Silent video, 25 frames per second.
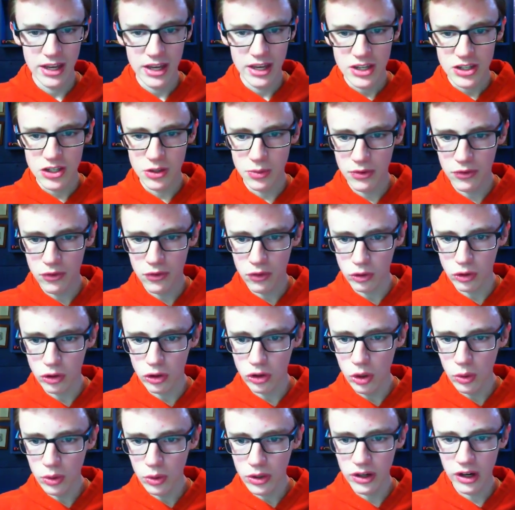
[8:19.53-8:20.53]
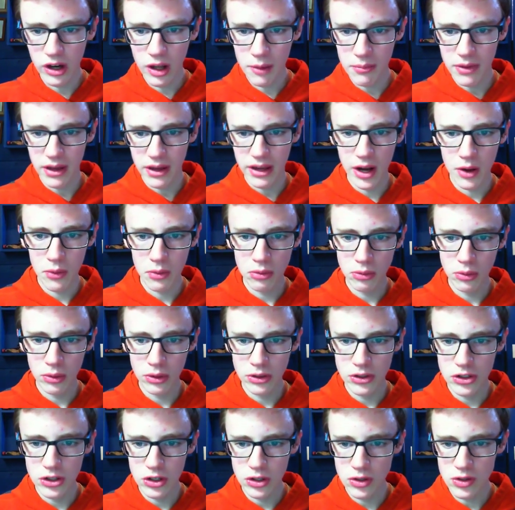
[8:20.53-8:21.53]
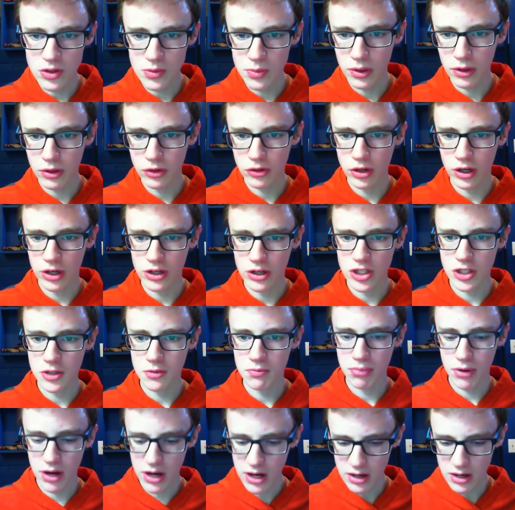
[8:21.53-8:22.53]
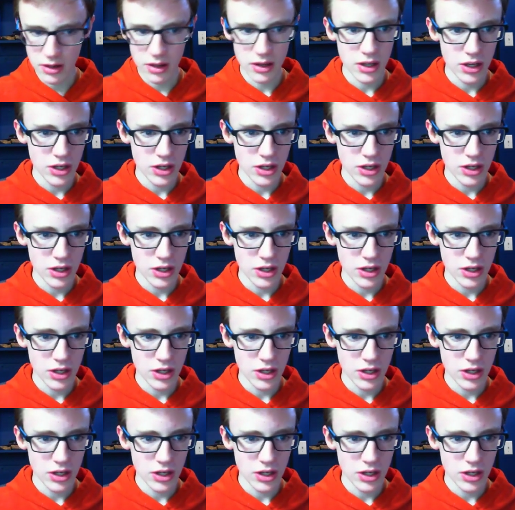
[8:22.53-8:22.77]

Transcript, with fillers: So we've it up, and now what we want to do is we are going to create a sprite.